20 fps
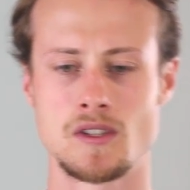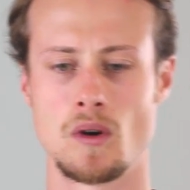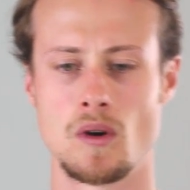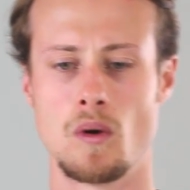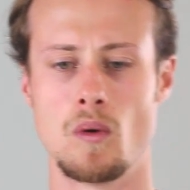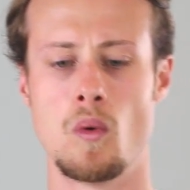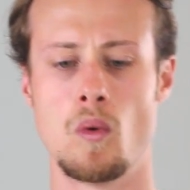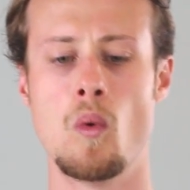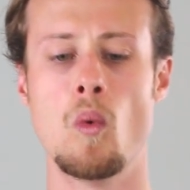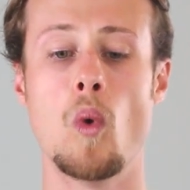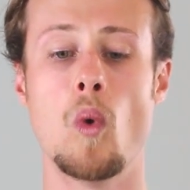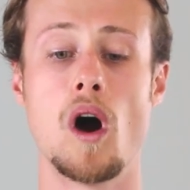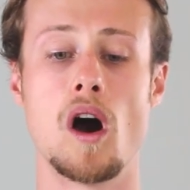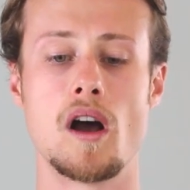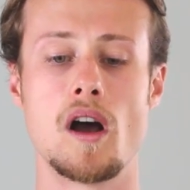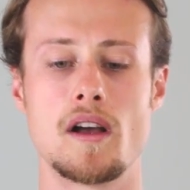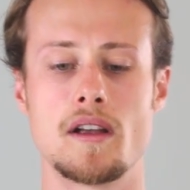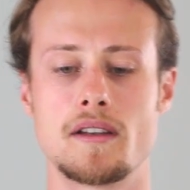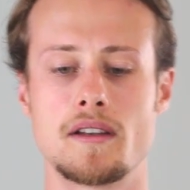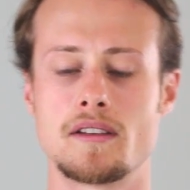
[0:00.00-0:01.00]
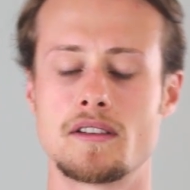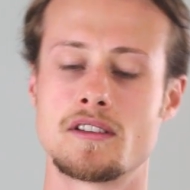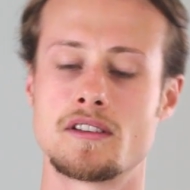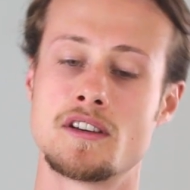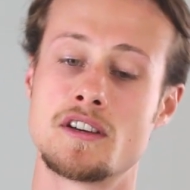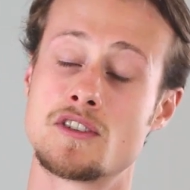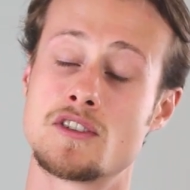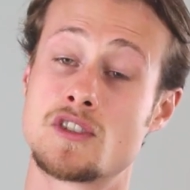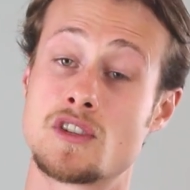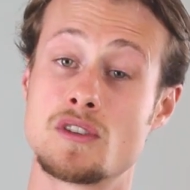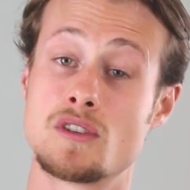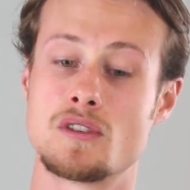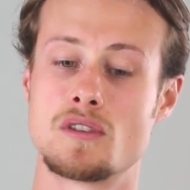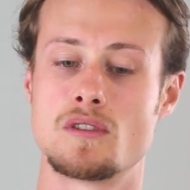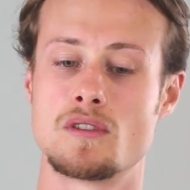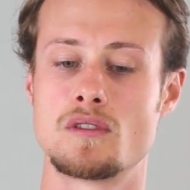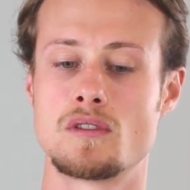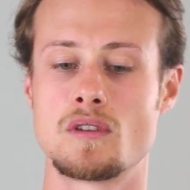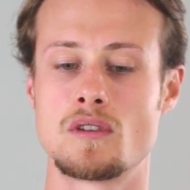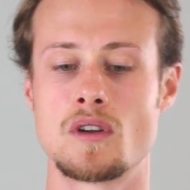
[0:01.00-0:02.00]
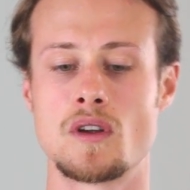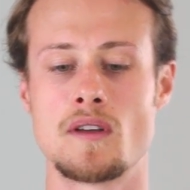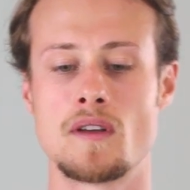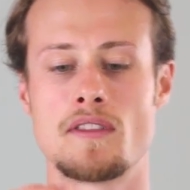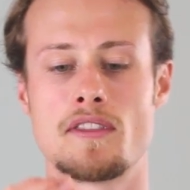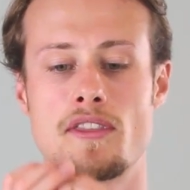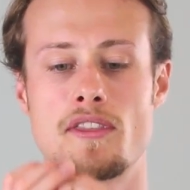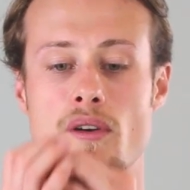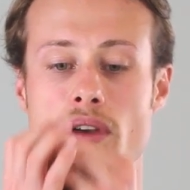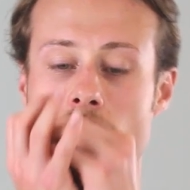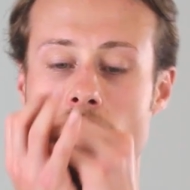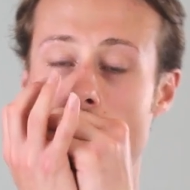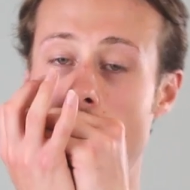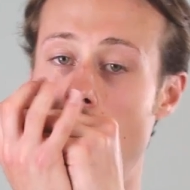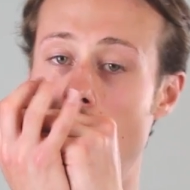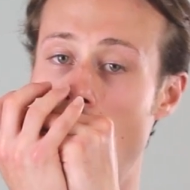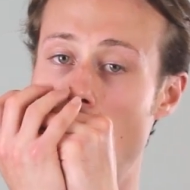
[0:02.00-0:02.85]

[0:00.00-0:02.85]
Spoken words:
So 1, 2, 3.